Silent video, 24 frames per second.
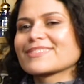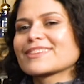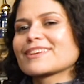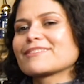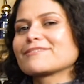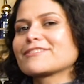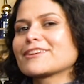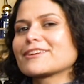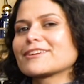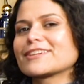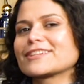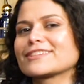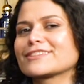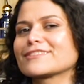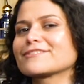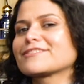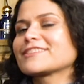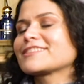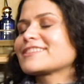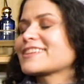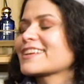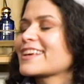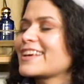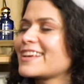I'm very
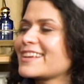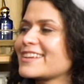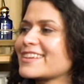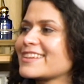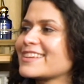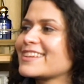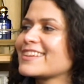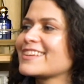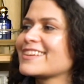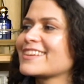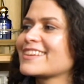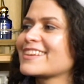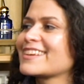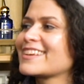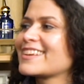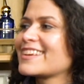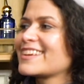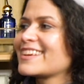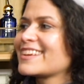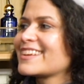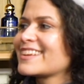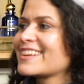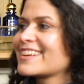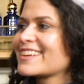
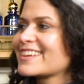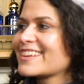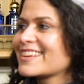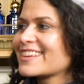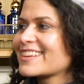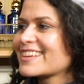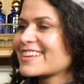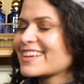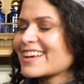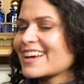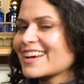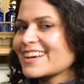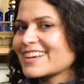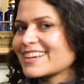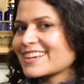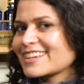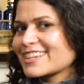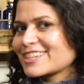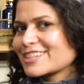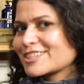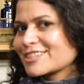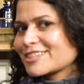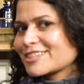sophisticated. Oud. Yeah. I love